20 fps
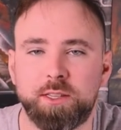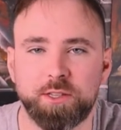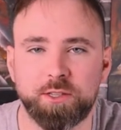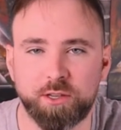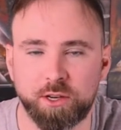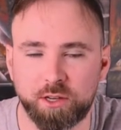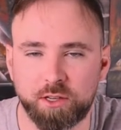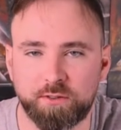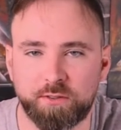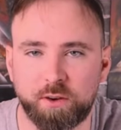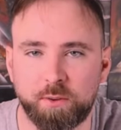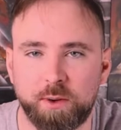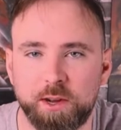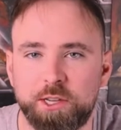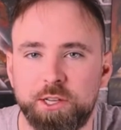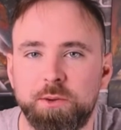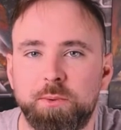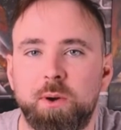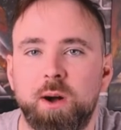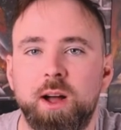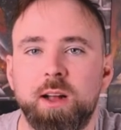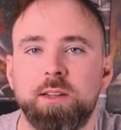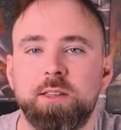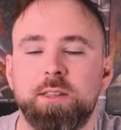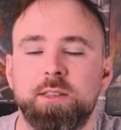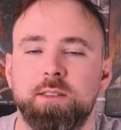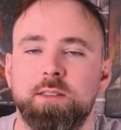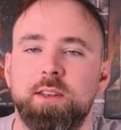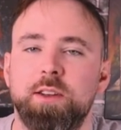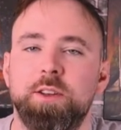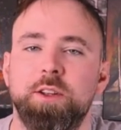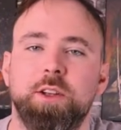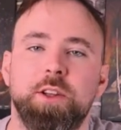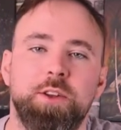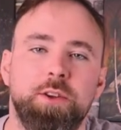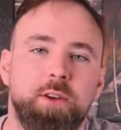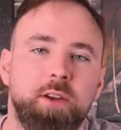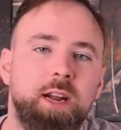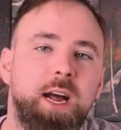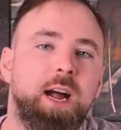to search for what you want. You
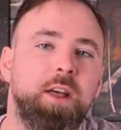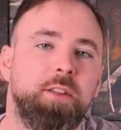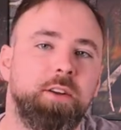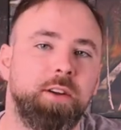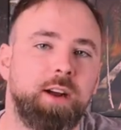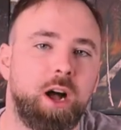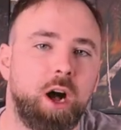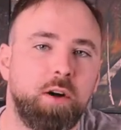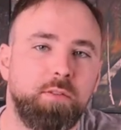can do it either